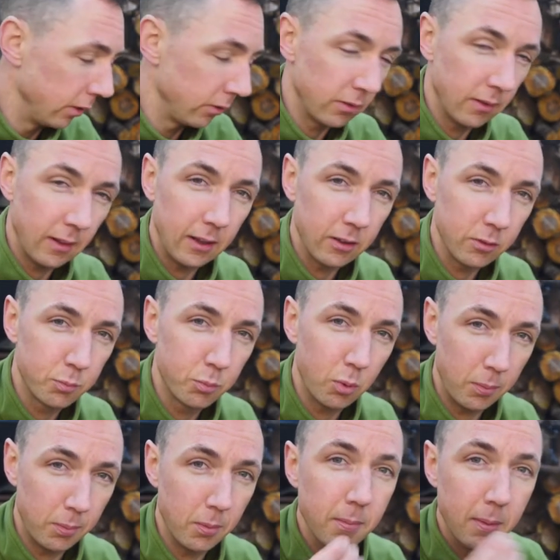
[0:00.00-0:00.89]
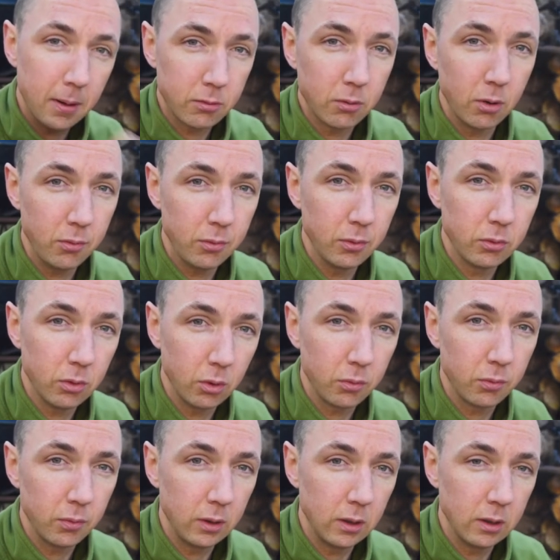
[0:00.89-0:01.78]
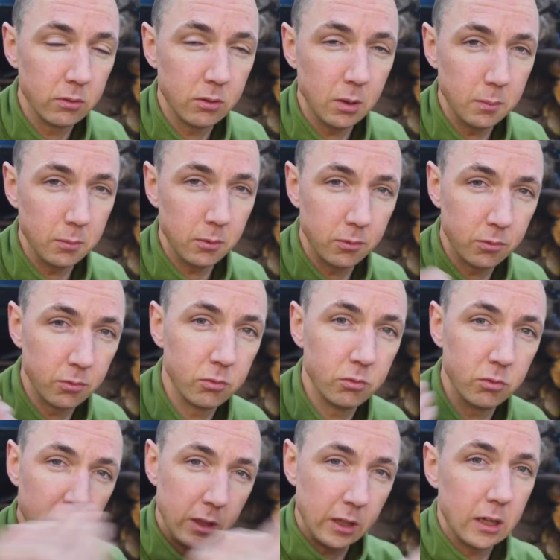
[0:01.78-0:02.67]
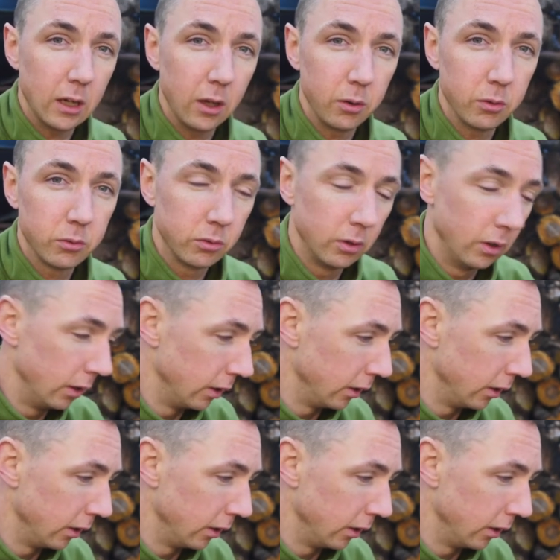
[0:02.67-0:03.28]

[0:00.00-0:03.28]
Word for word: So that's proper macro photography in terms of really close.